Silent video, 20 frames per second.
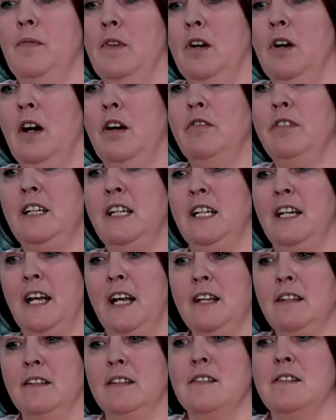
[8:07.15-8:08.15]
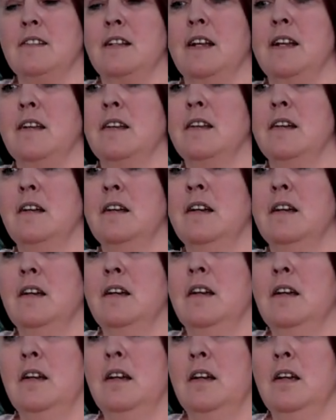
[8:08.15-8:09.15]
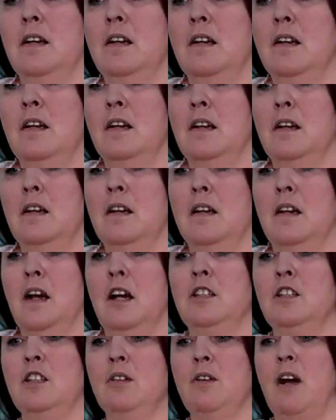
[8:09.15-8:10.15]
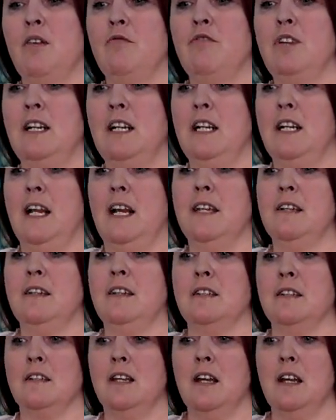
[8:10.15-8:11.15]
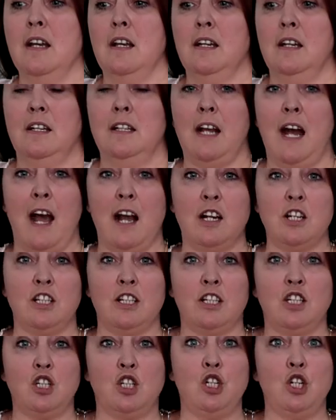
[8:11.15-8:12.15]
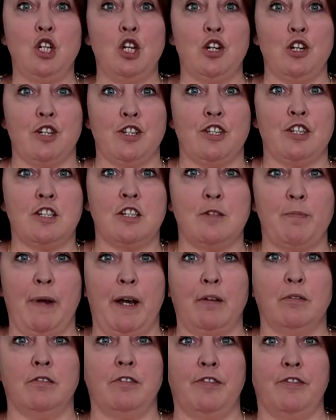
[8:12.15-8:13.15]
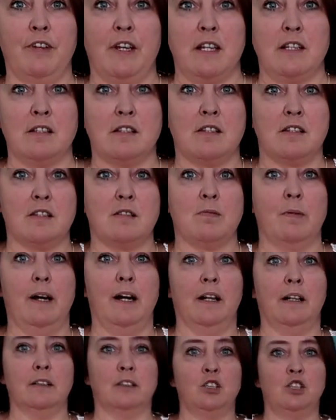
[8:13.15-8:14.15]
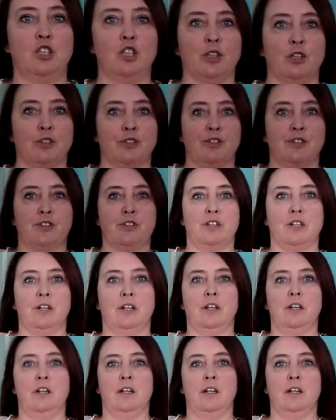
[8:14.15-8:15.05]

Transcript: Oh, I really like this, like. I do, I really like it. It actually just about fits as well, just.